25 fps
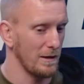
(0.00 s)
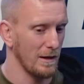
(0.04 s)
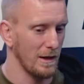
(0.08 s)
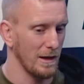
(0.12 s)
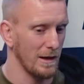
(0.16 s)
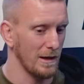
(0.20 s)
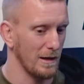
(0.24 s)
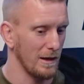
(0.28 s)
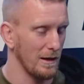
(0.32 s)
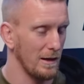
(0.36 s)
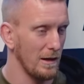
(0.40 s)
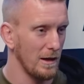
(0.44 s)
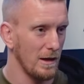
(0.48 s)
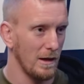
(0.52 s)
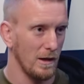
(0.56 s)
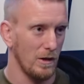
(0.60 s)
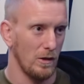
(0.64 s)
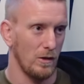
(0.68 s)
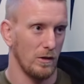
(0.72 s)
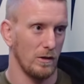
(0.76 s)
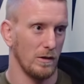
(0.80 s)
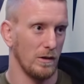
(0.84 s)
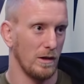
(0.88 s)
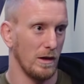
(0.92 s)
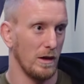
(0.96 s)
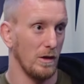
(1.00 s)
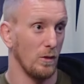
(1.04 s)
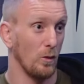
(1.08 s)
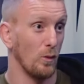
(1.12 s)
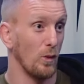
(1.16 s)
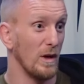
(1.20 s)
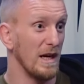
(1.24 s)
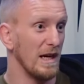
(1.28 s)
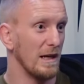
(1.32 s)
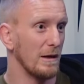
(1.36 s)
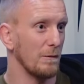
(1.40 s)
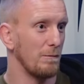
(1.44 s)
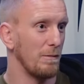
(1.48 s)
Like on the
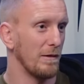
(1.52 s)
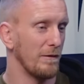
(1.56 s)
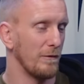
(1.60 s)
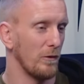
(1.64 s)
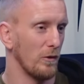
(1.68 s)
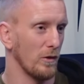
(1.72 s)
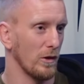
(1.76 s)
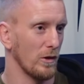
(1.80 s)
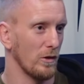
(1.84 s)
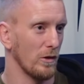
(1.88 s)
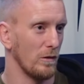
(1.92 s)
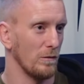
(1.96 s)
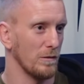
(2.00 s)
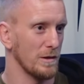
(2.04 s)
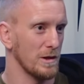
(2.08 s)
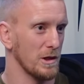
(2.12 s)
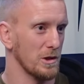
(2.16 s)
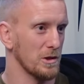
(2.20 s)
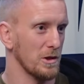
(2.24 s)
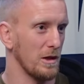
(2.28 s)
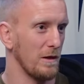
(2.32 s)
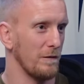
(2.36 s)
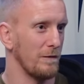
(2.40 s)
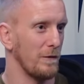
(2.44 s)
week before the competition,